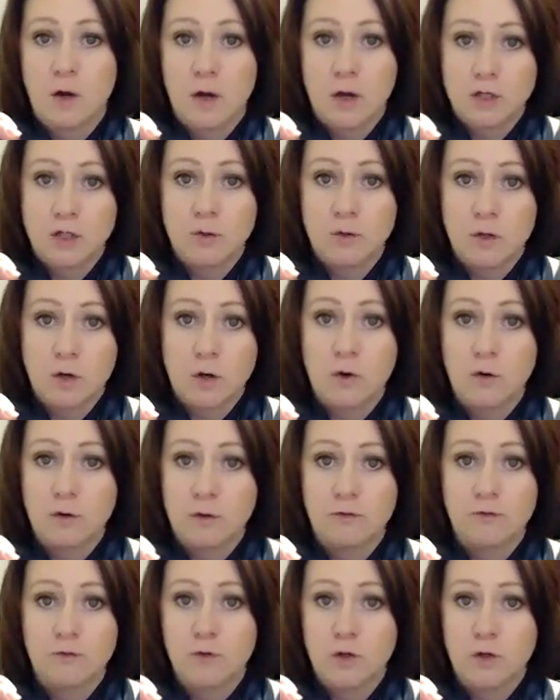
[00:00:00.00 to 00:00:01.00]
do the cold
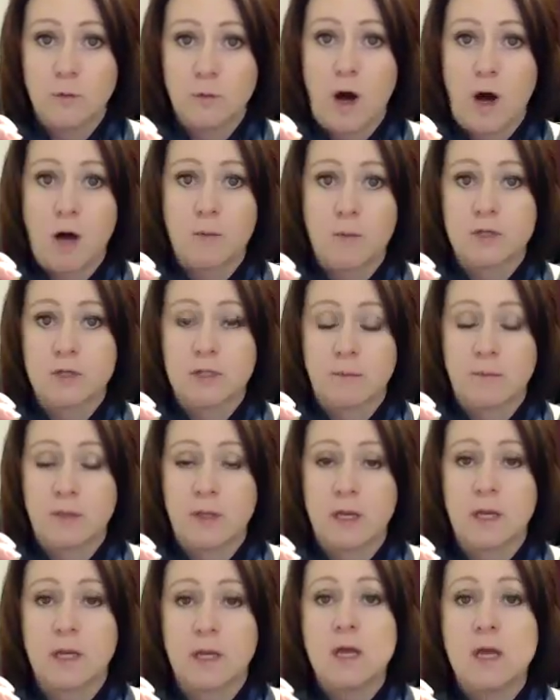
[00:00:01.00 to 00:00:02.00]
and flu balm or
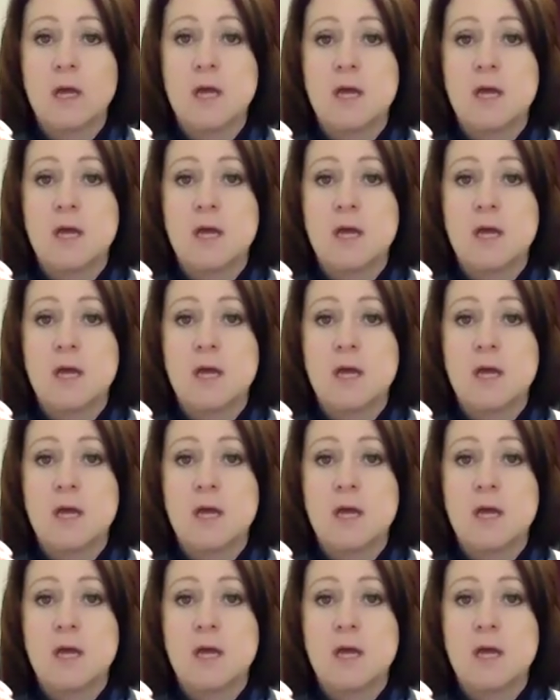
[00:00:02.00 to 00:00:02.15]
something,